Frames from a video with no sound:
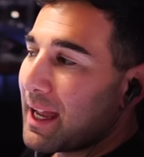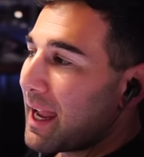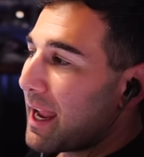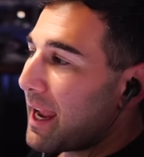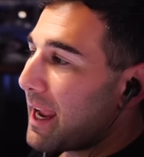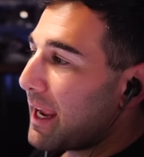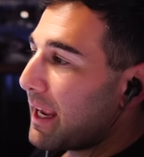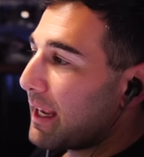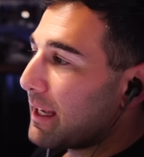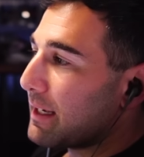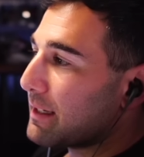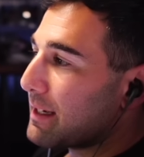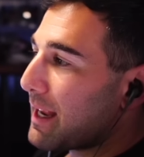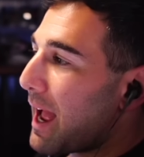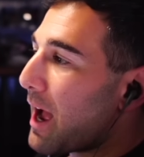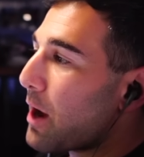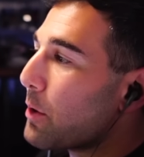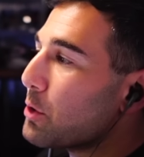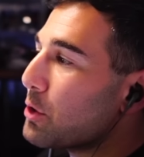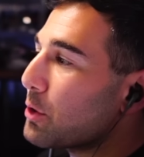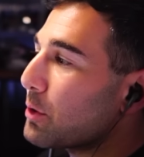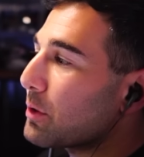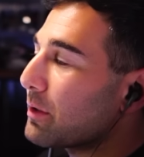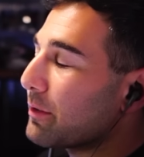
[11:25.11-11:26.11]
and how
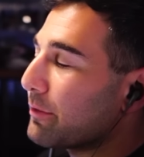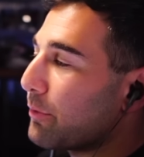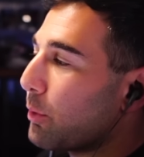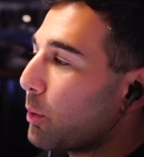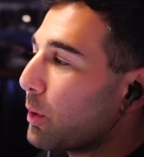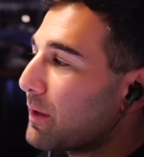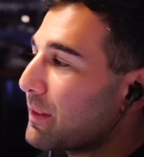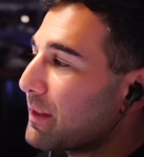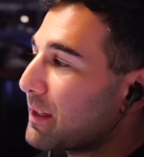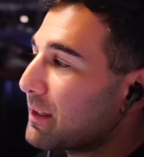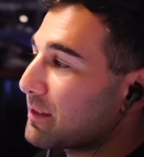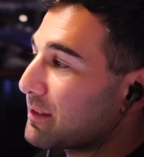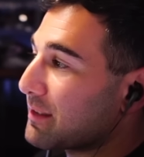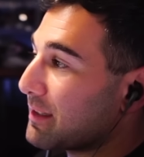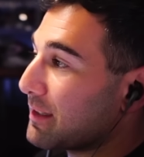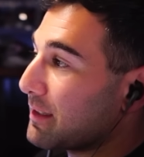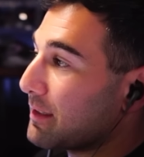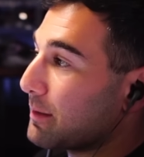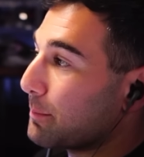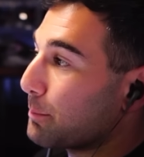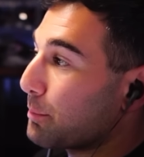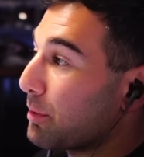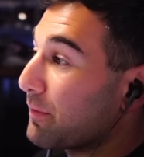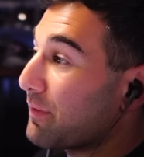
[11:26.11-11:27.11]
you can avoid this
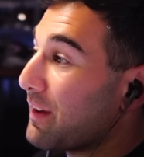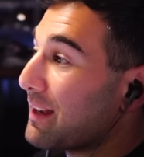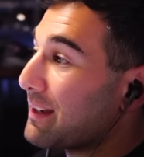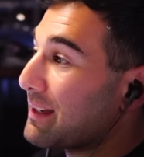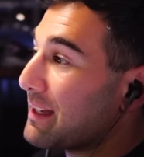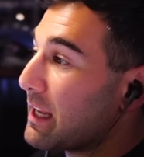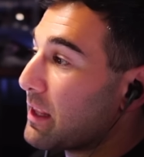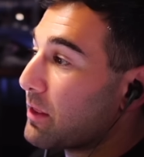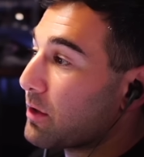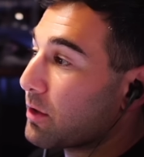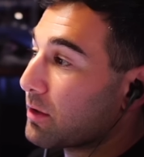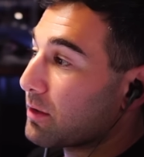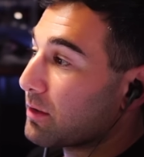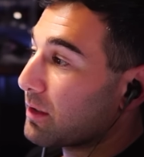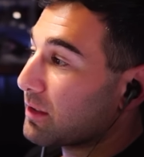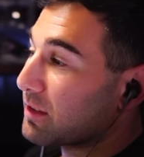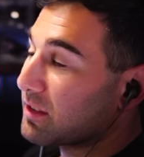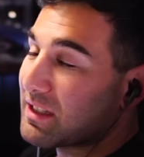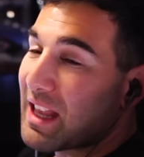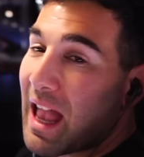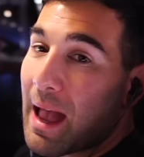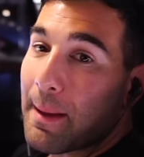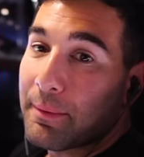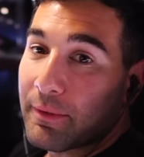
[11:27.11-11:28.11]
to prevent either a
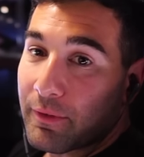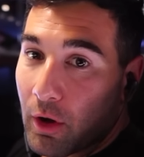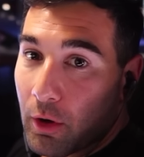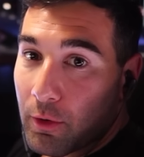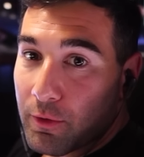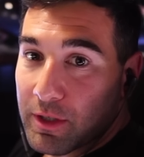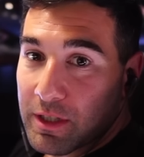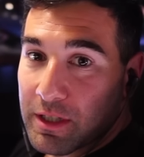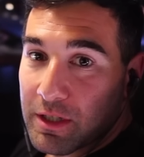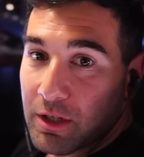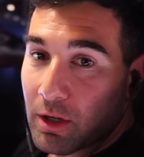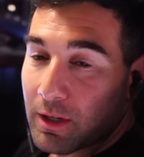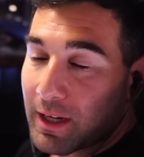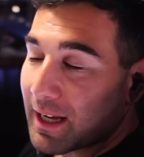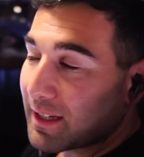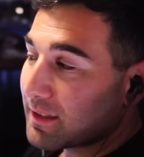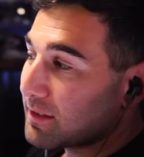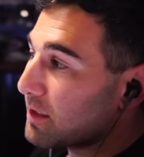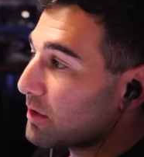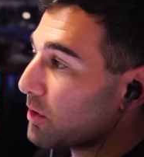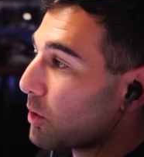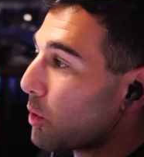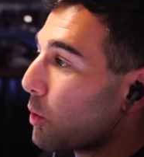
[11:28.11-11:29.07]
snap of oversteer on exit